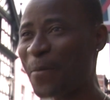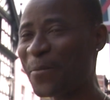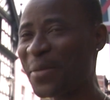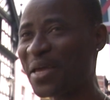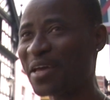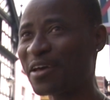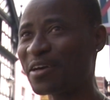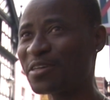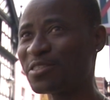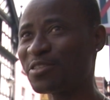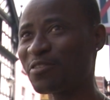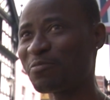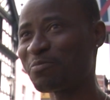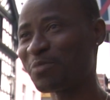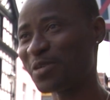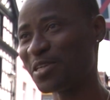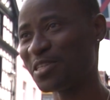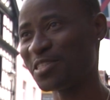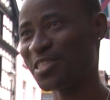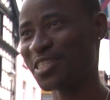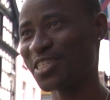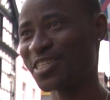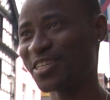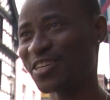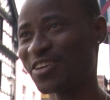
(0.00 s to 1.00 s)
because of
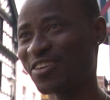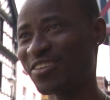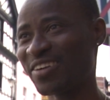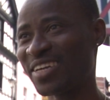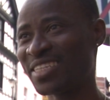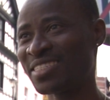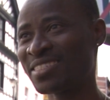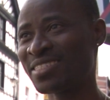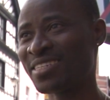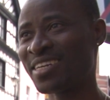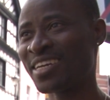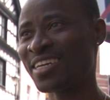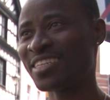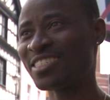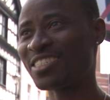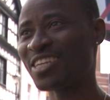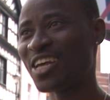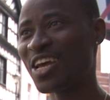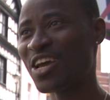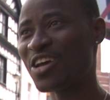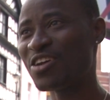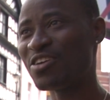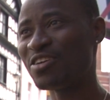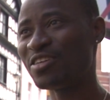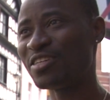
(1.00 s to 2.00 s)
political correctness,
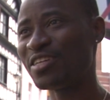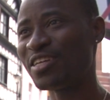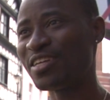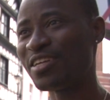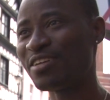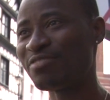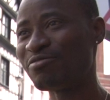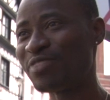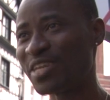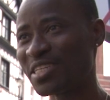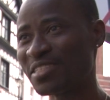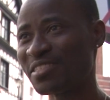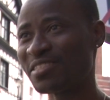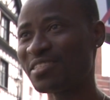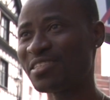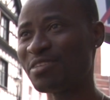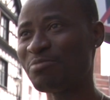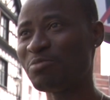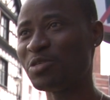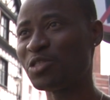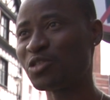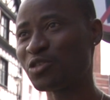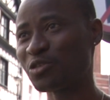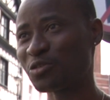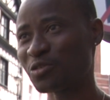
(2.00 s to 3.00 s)

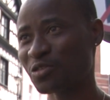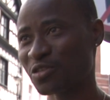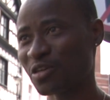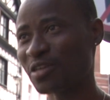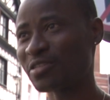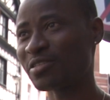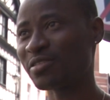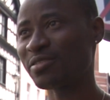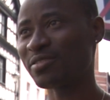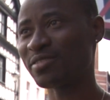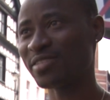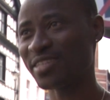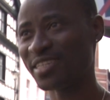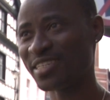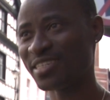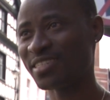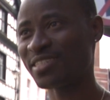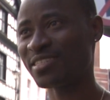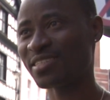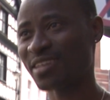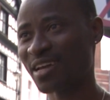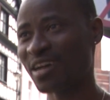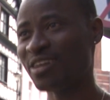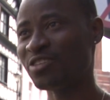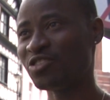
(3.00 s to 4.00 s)
racism is so subtle in
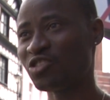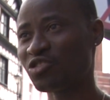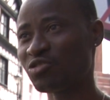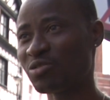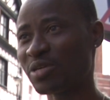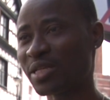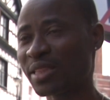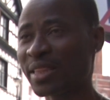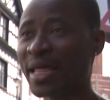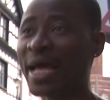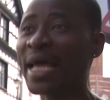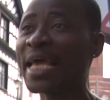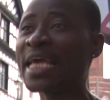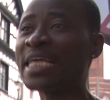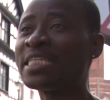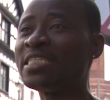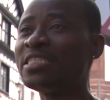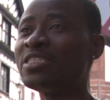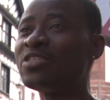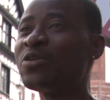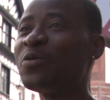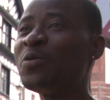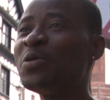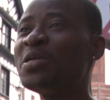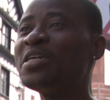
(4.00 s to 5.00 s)
this country that it
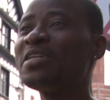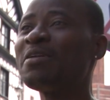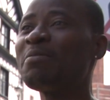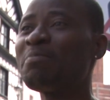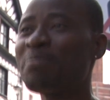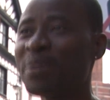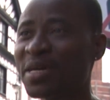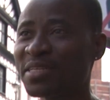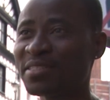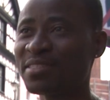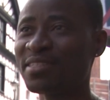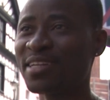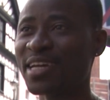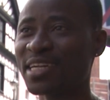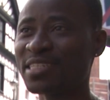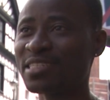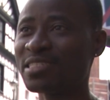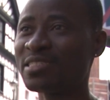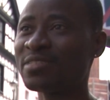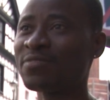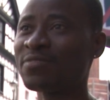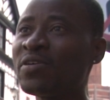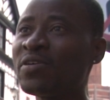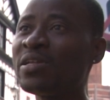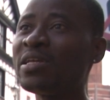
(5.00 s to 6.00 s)
is only the person that
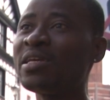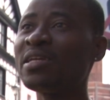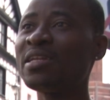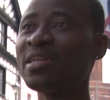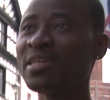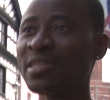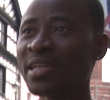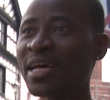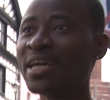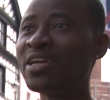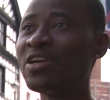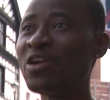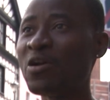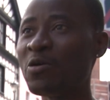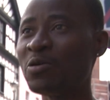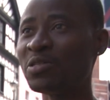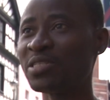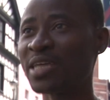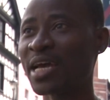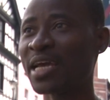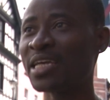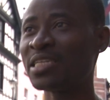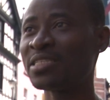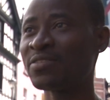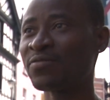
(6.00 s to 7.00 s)
feeling it that
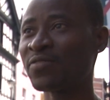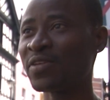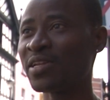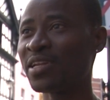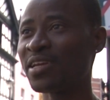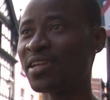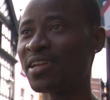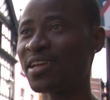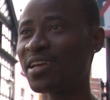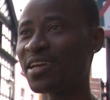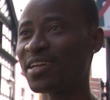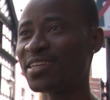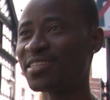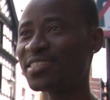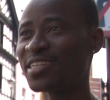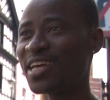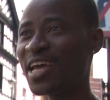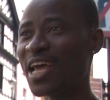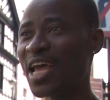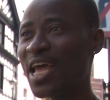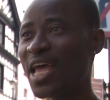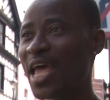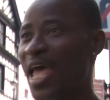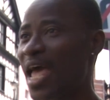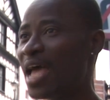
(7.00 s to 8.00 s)
knows that he's feeling
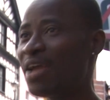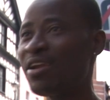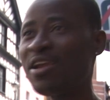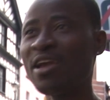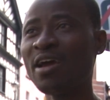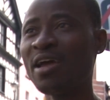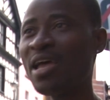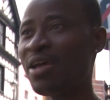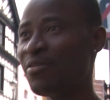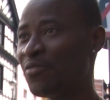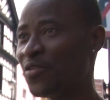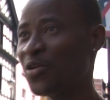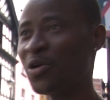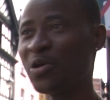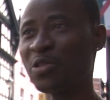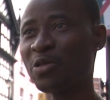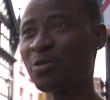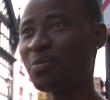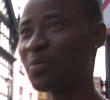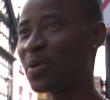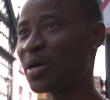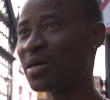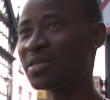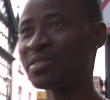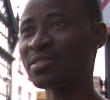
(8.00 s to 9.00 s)
it. Every
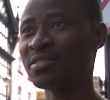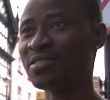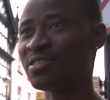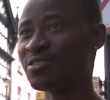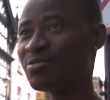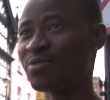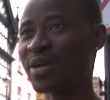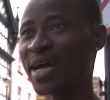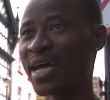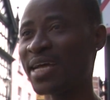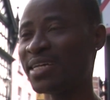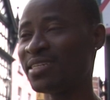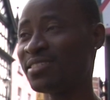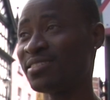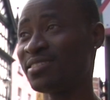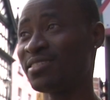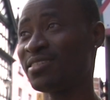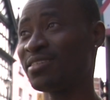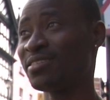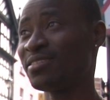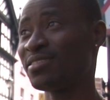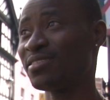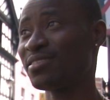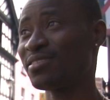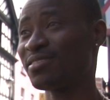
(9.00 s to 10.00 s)
other person around is
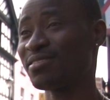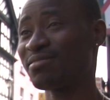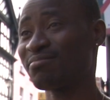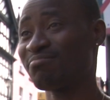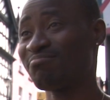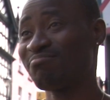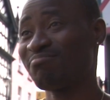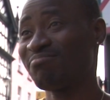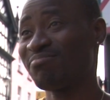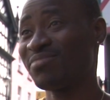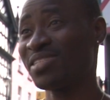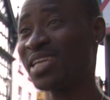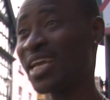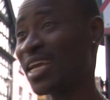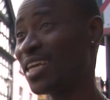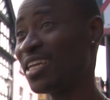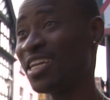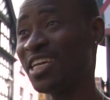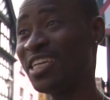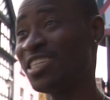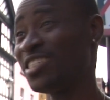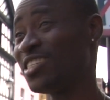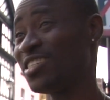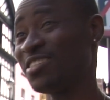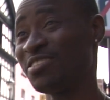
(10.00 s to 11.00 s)
just
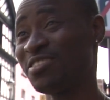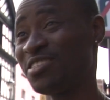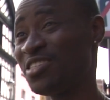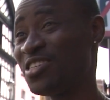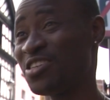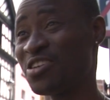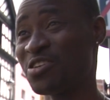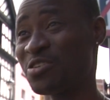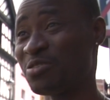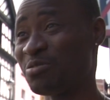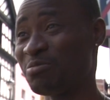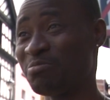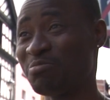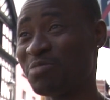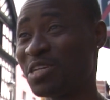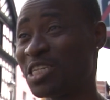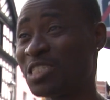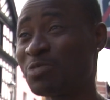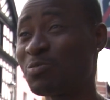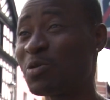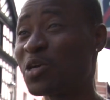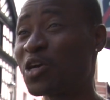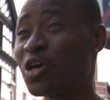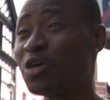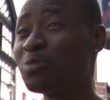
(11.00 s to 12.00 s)
saying,
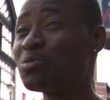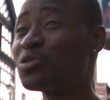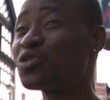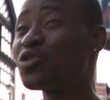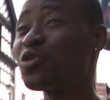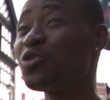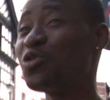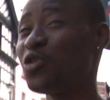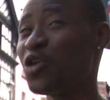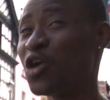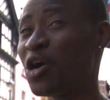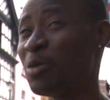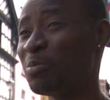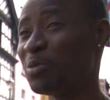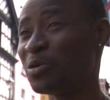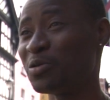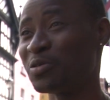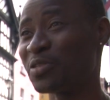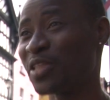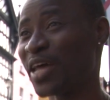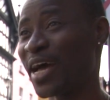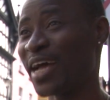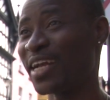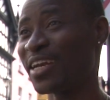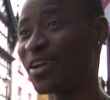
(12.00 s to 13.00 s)
it's become so
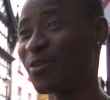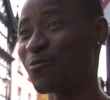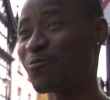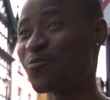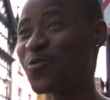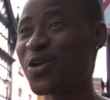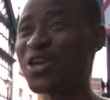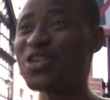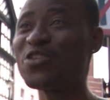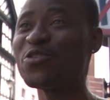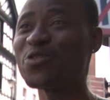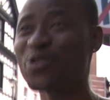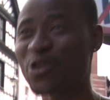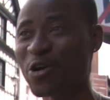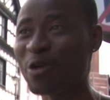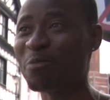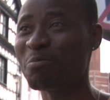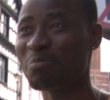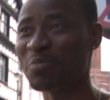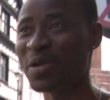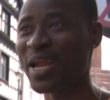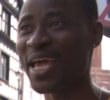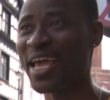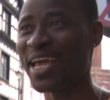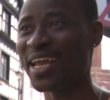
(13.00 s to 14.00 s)
normal that when you
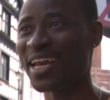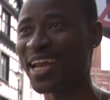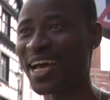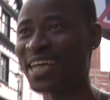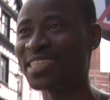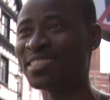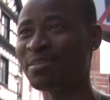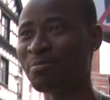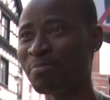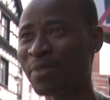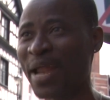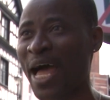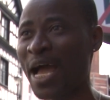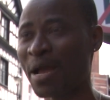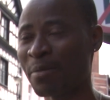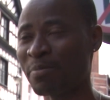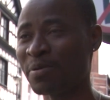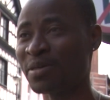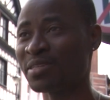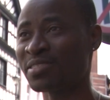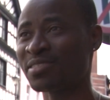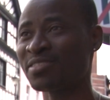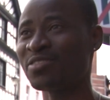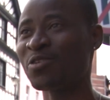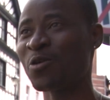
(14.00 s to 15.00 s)
complain as a black
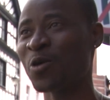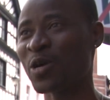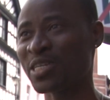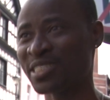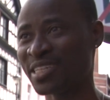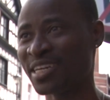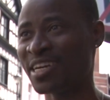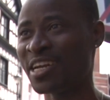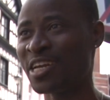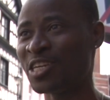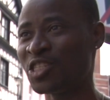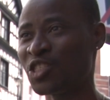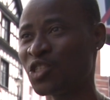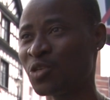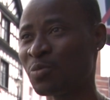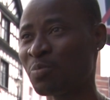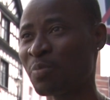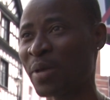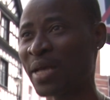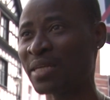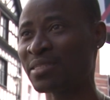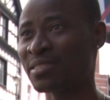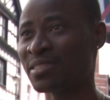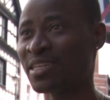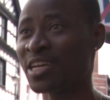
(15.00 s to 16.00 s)
person or as an Asian
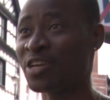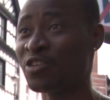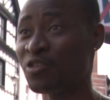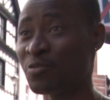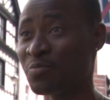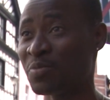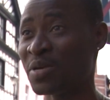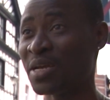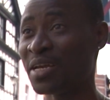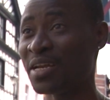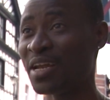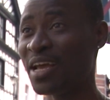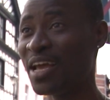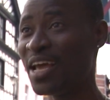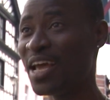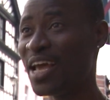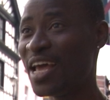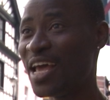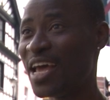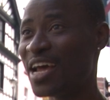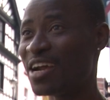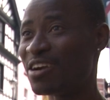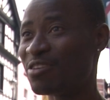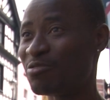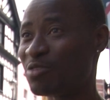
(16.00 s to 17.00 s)
person that you're being
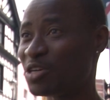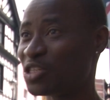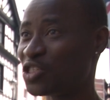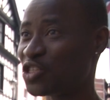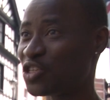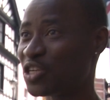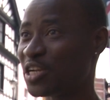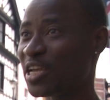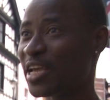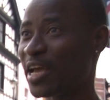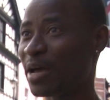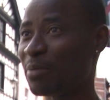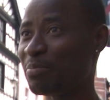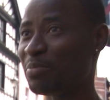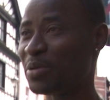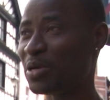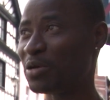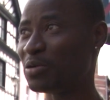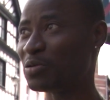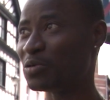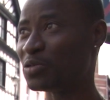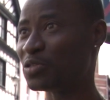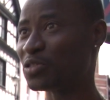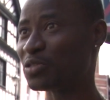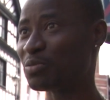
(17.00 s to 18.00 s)
racially
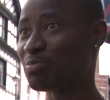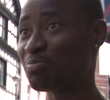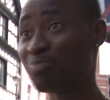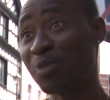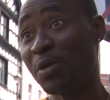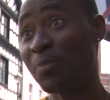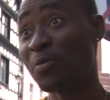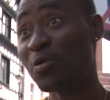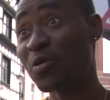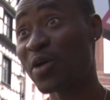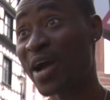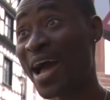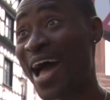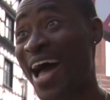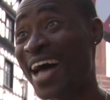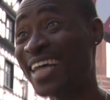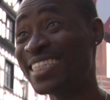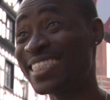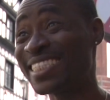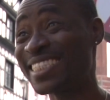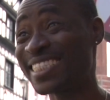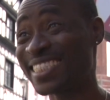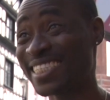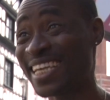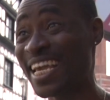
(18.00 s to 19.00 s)
abused, people
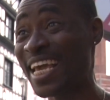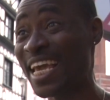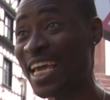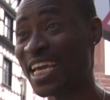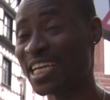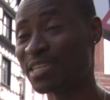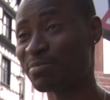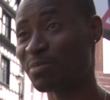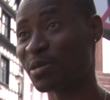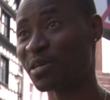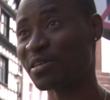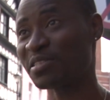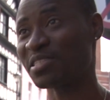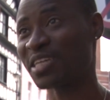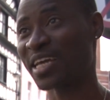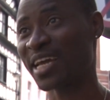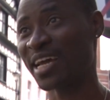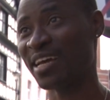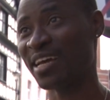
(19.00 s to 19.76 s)
can't see it, because the